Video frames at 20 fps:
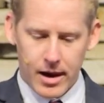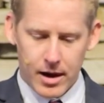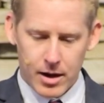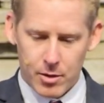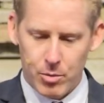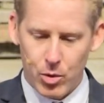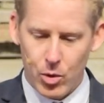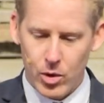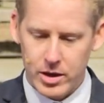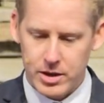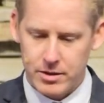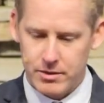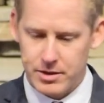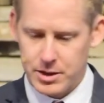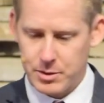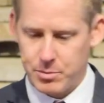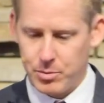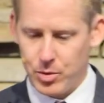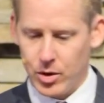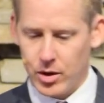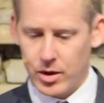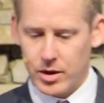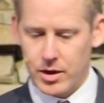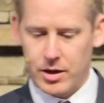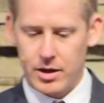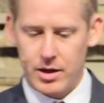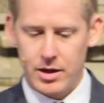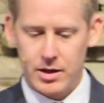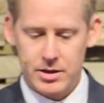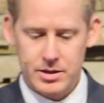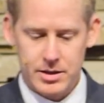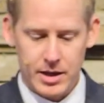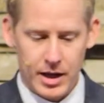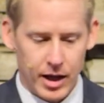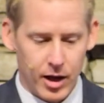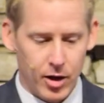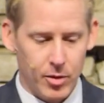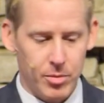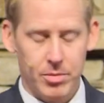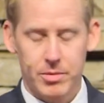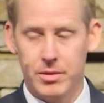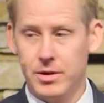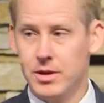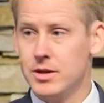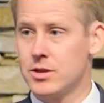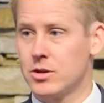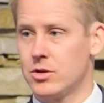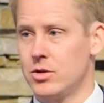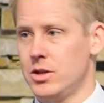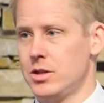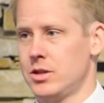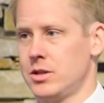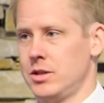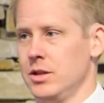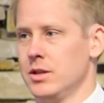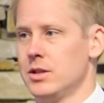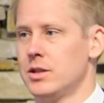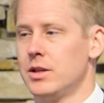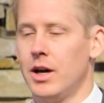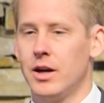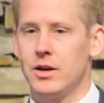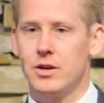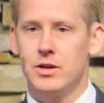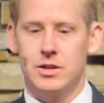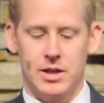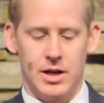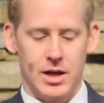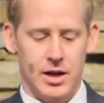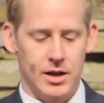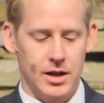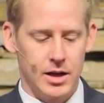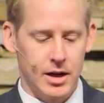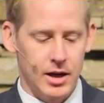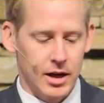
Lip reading: The point of this book is to help these Christians to understand